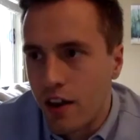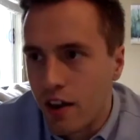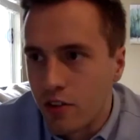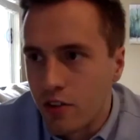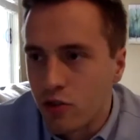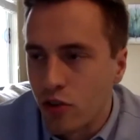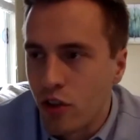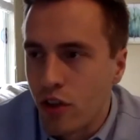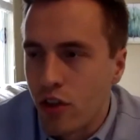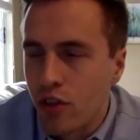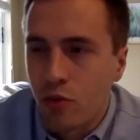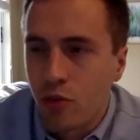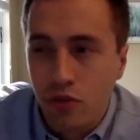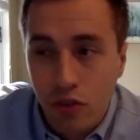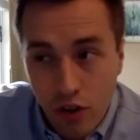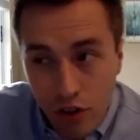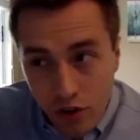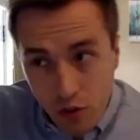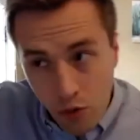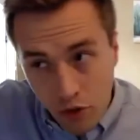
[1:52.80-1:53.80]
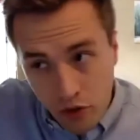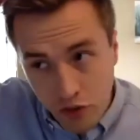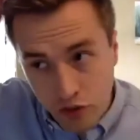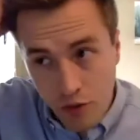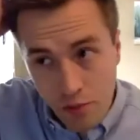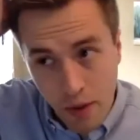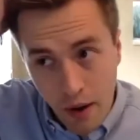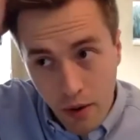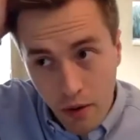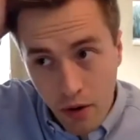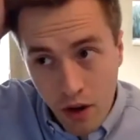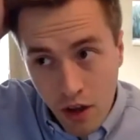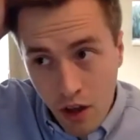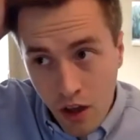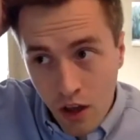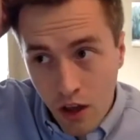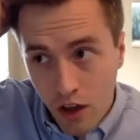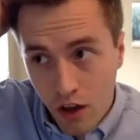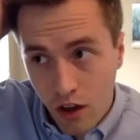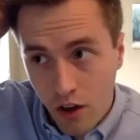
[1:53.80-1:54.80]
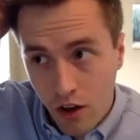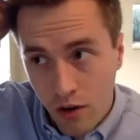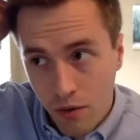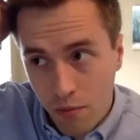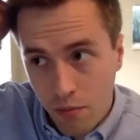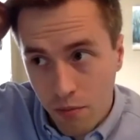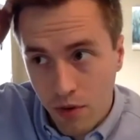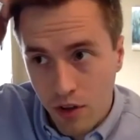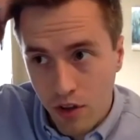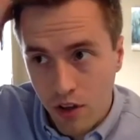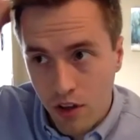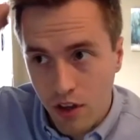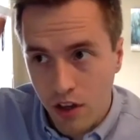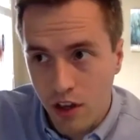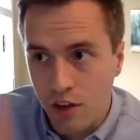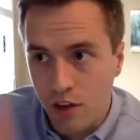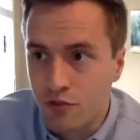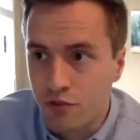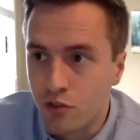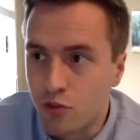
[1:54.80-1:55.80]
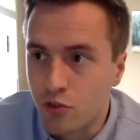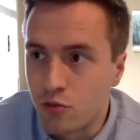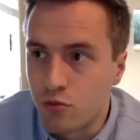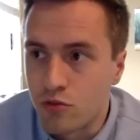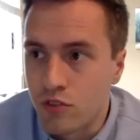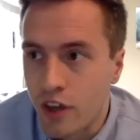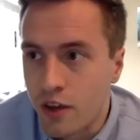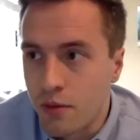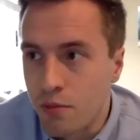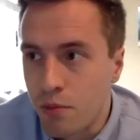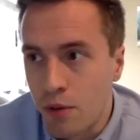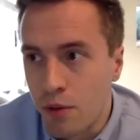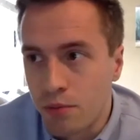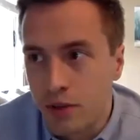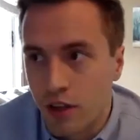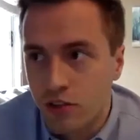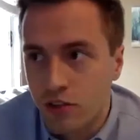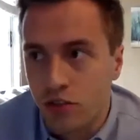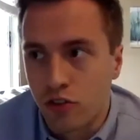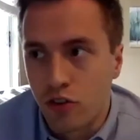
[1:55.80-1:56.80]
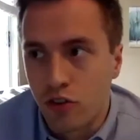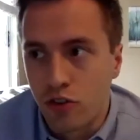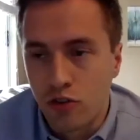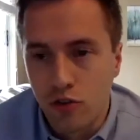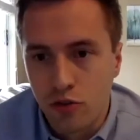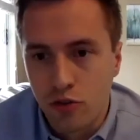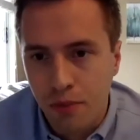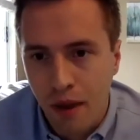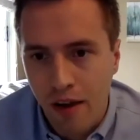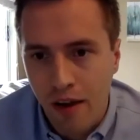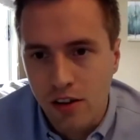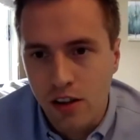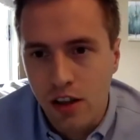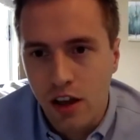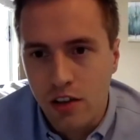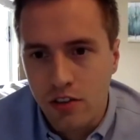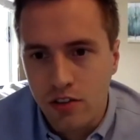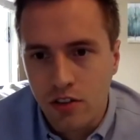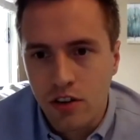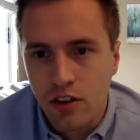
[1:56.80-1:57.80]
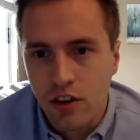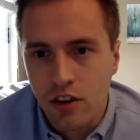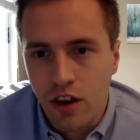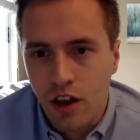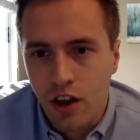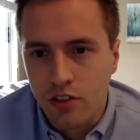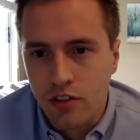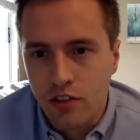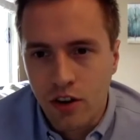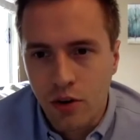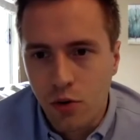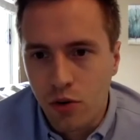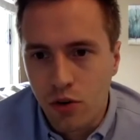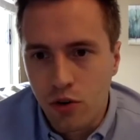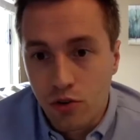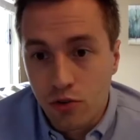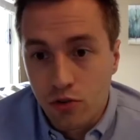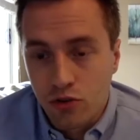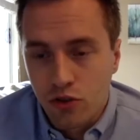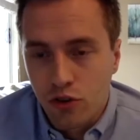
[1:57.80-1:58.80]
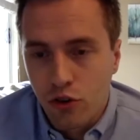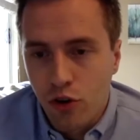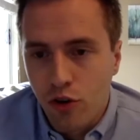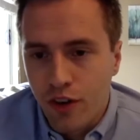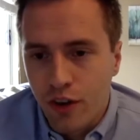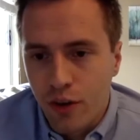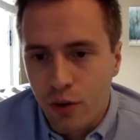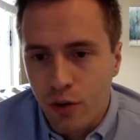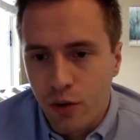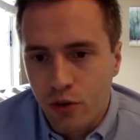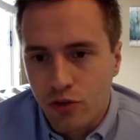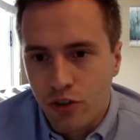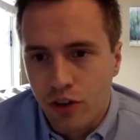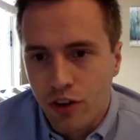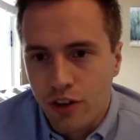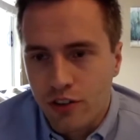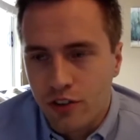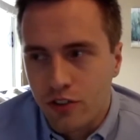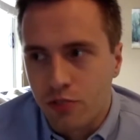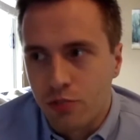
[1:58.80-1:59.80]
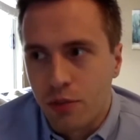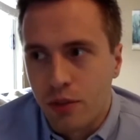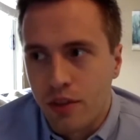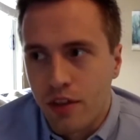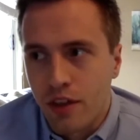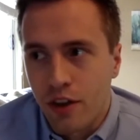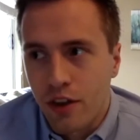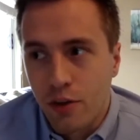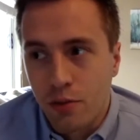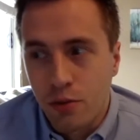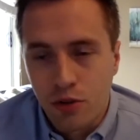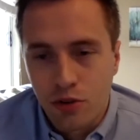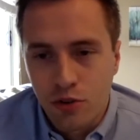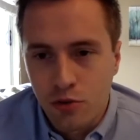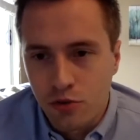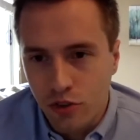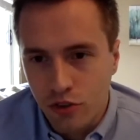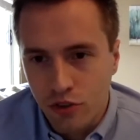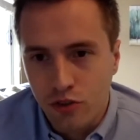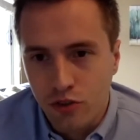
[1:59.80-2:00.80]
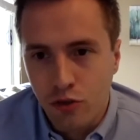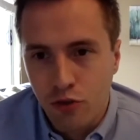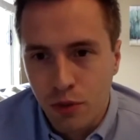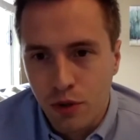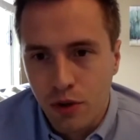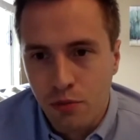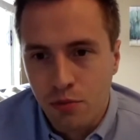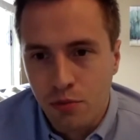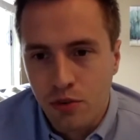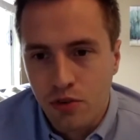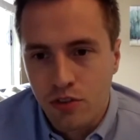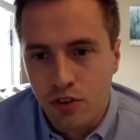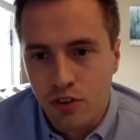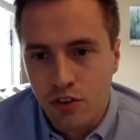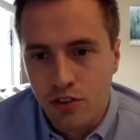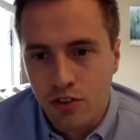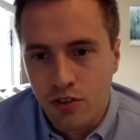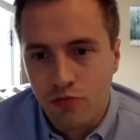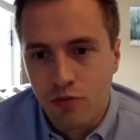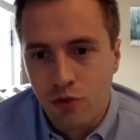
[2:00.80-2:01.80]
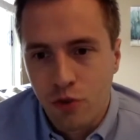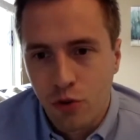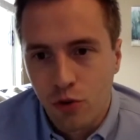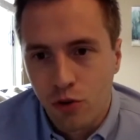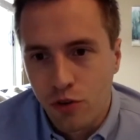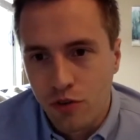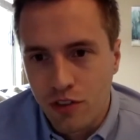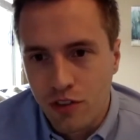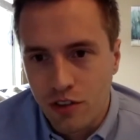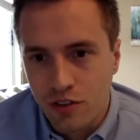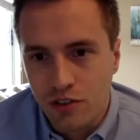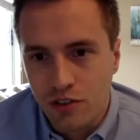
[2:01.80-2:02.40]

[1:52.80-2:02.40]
And so then there was another question about if you take perplex and you use paralyzer, do you know of anyone who's tried to split that up and use a supercomputer to run all of these